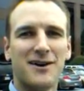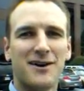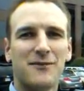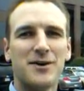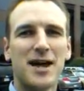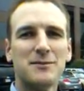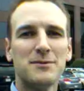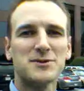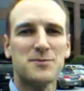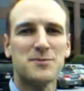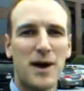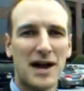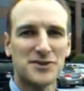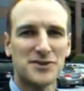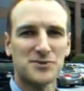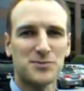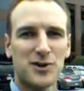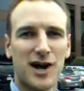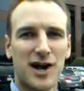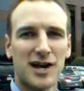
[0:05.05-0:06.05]
My name is
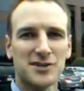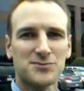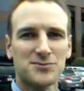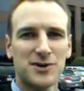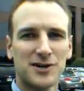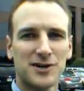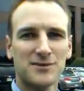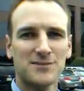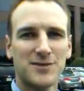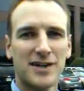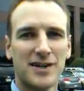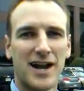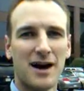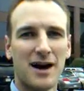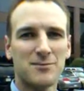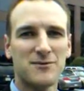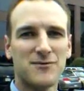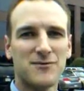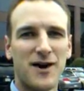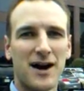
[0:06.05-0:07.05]
Patrick Braswell, and
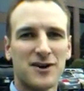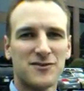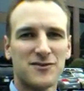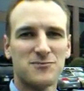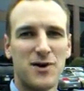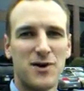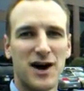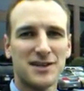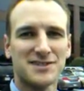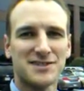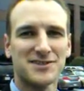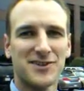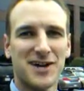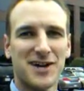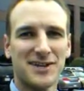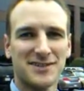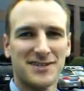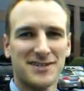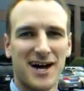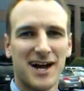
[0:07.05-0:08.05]
I'm the founder of
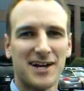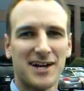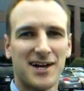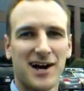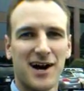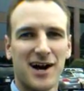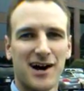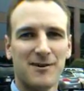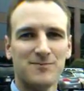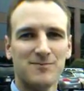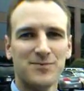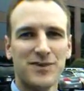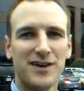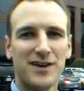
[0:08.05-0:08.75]
mosatlanta.com,